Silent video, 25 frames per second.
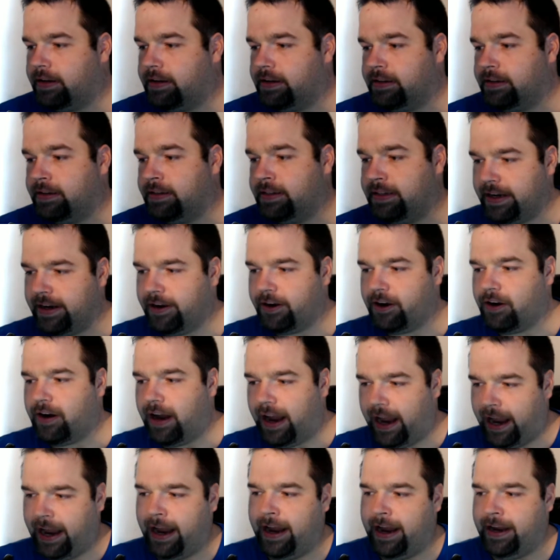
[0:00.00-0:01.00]

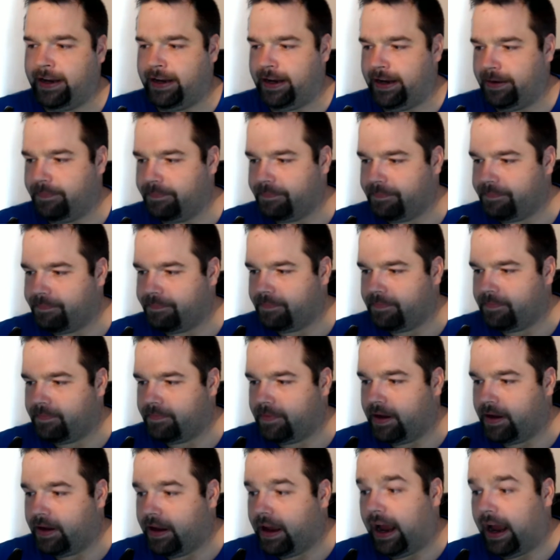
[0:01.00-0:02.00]
Dear Annie,
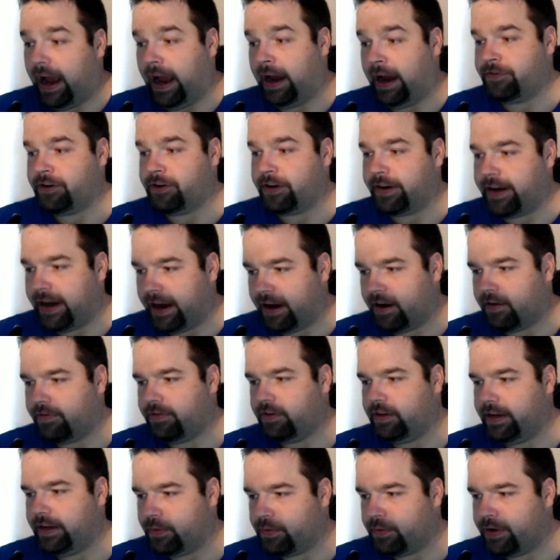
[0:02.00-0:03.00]
after
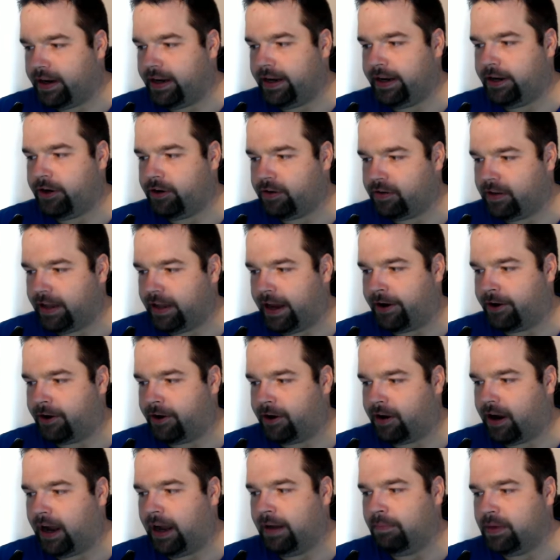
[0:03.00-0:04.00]
carefully reading your
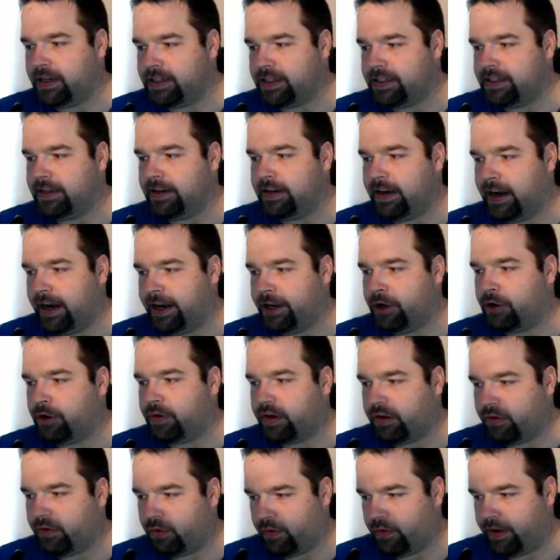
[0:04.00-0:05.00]
letter, I must deny your
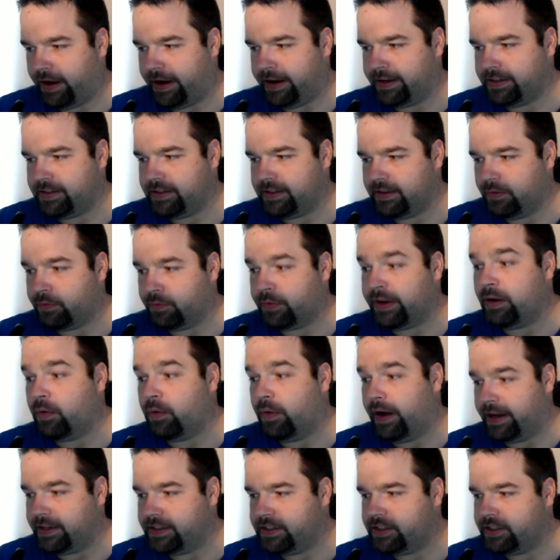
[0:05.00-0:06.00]

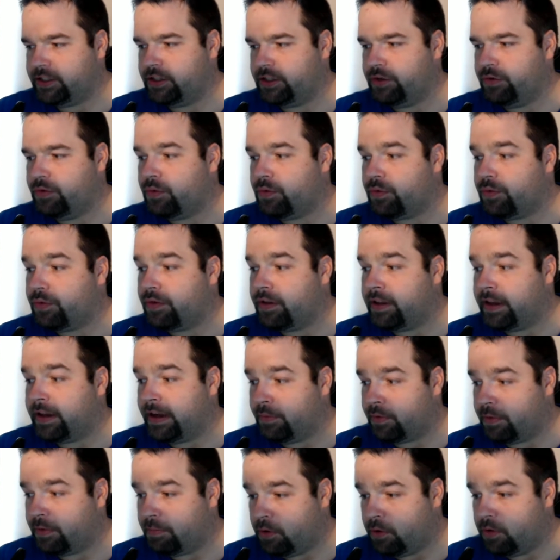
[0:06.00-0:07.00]
request to the
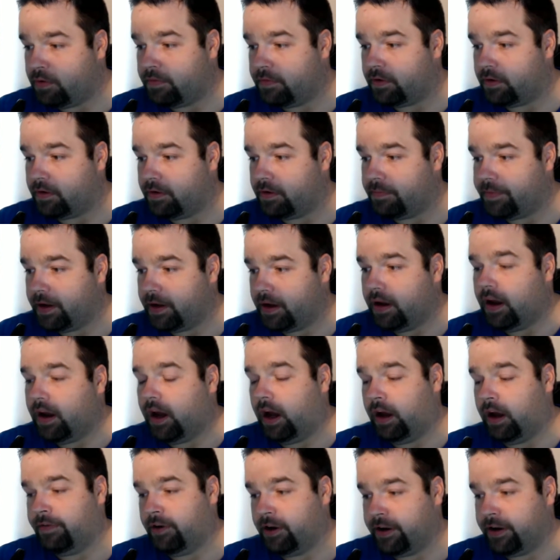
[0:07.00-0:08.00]
removal
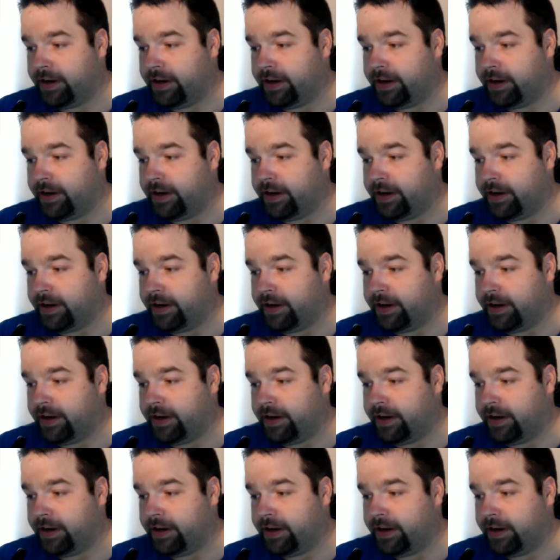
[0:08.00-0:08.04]
of our